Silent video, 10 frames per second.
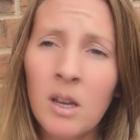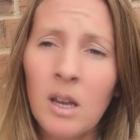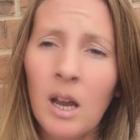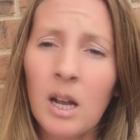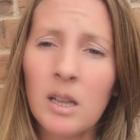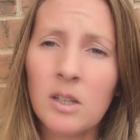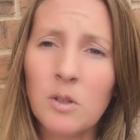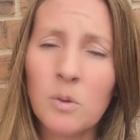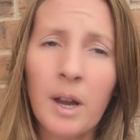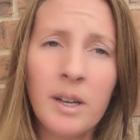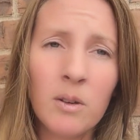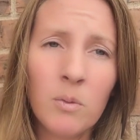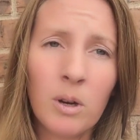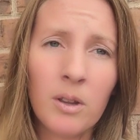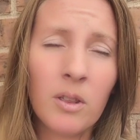And then you line it
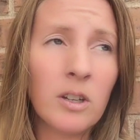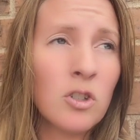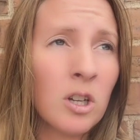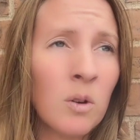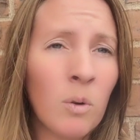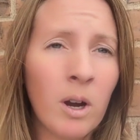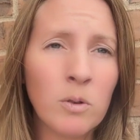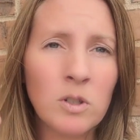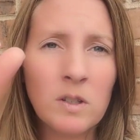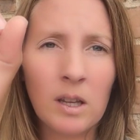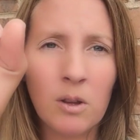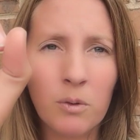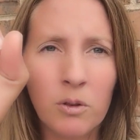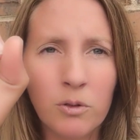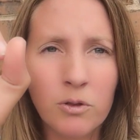with like chicken wire, which is like those
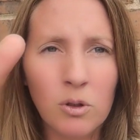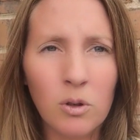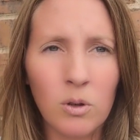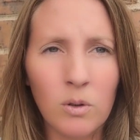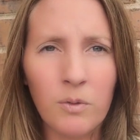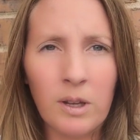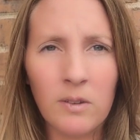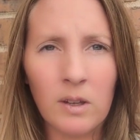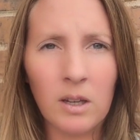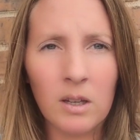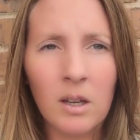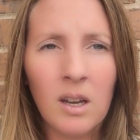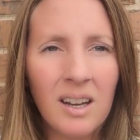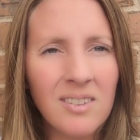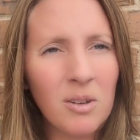little circle fencing.
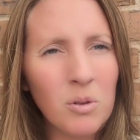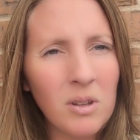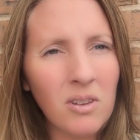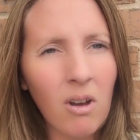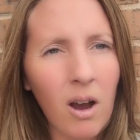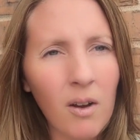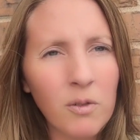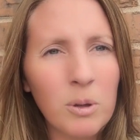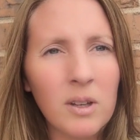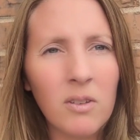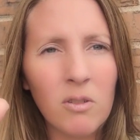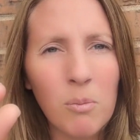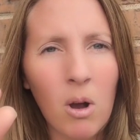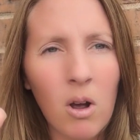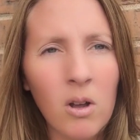It's like really soft, but it's
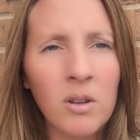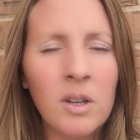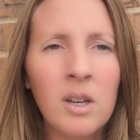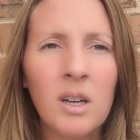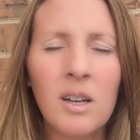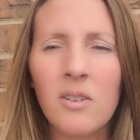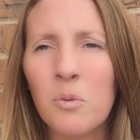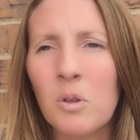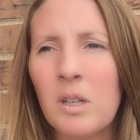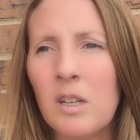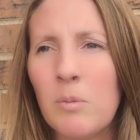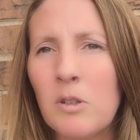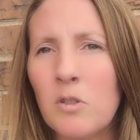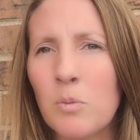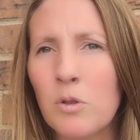small. It doesn't really need to be
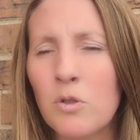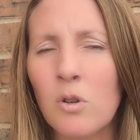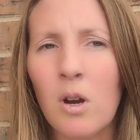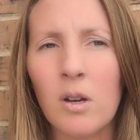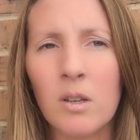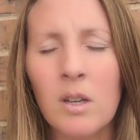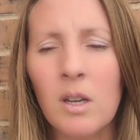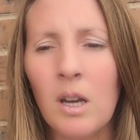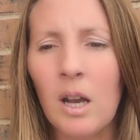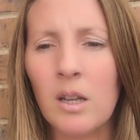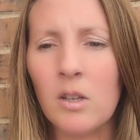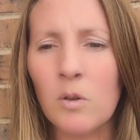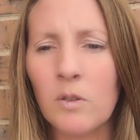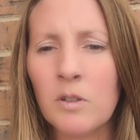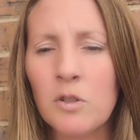super strong. And then you
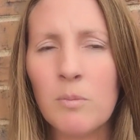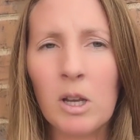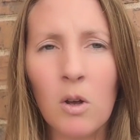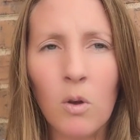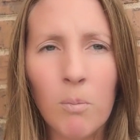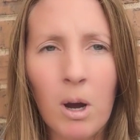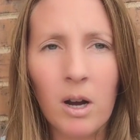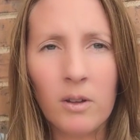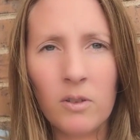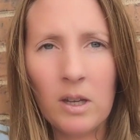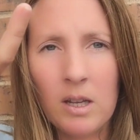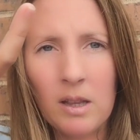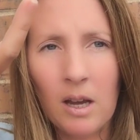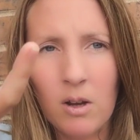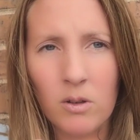essentially make a whole box in
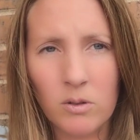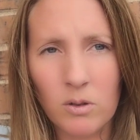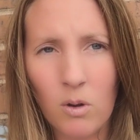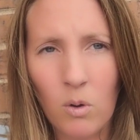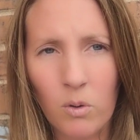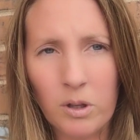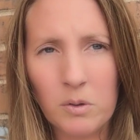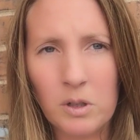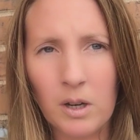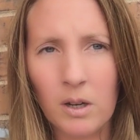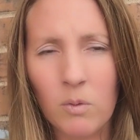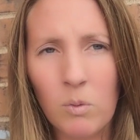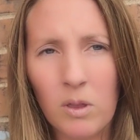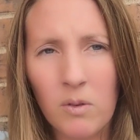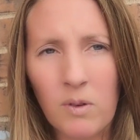that hole that you dug
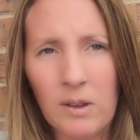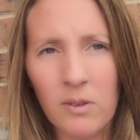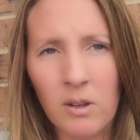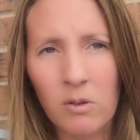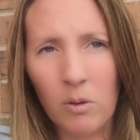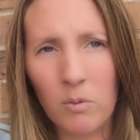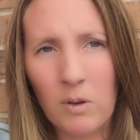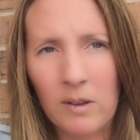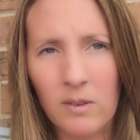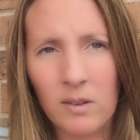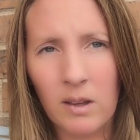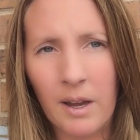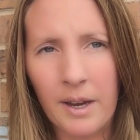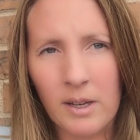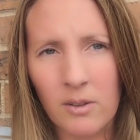with the fencing. So the fence
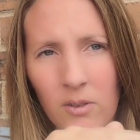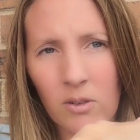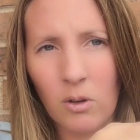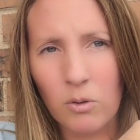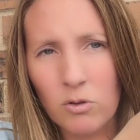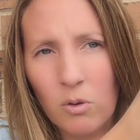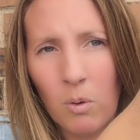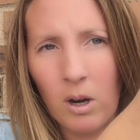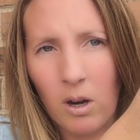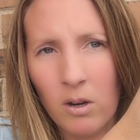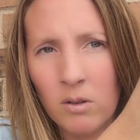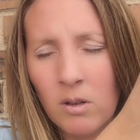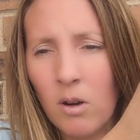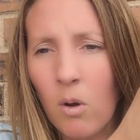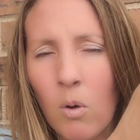lines your square
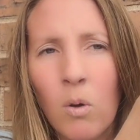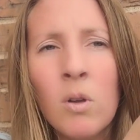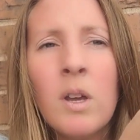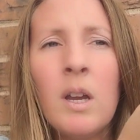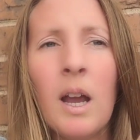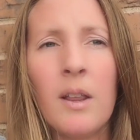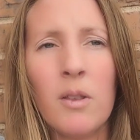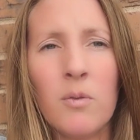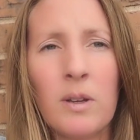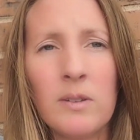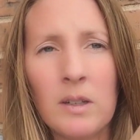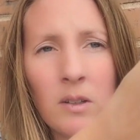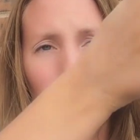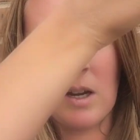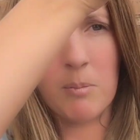hole. And then the fencing needs
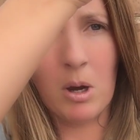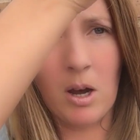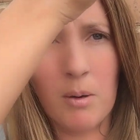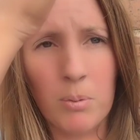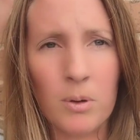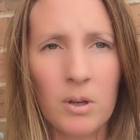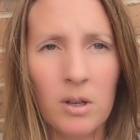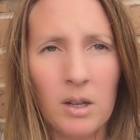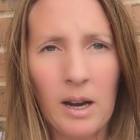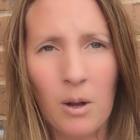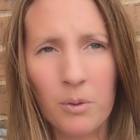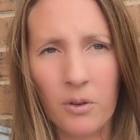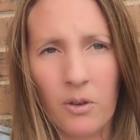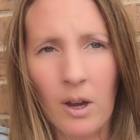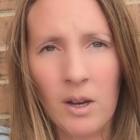to come up out the
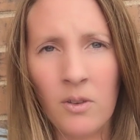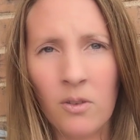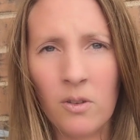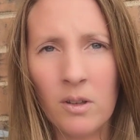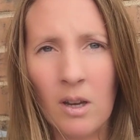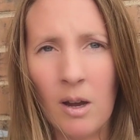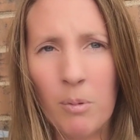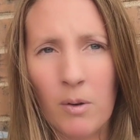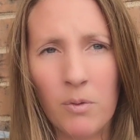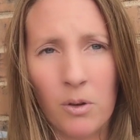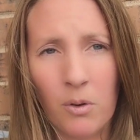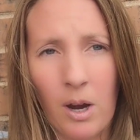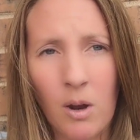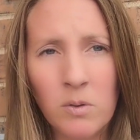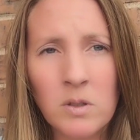sides above the
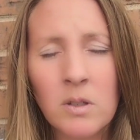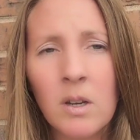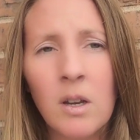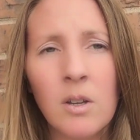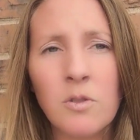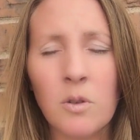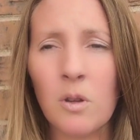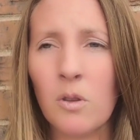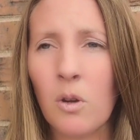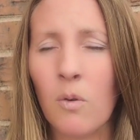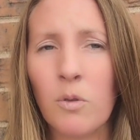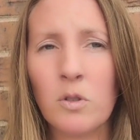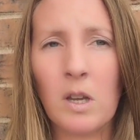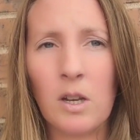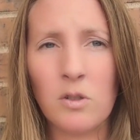ground so that the gophers
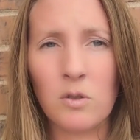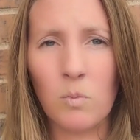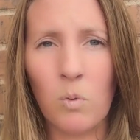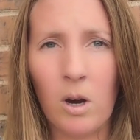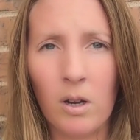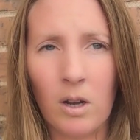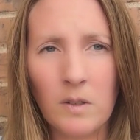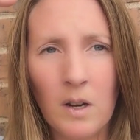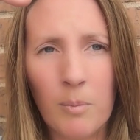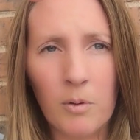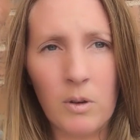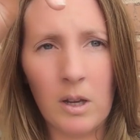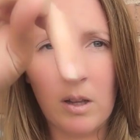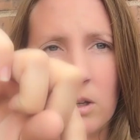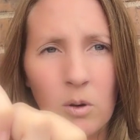can't just walk on top of it and then go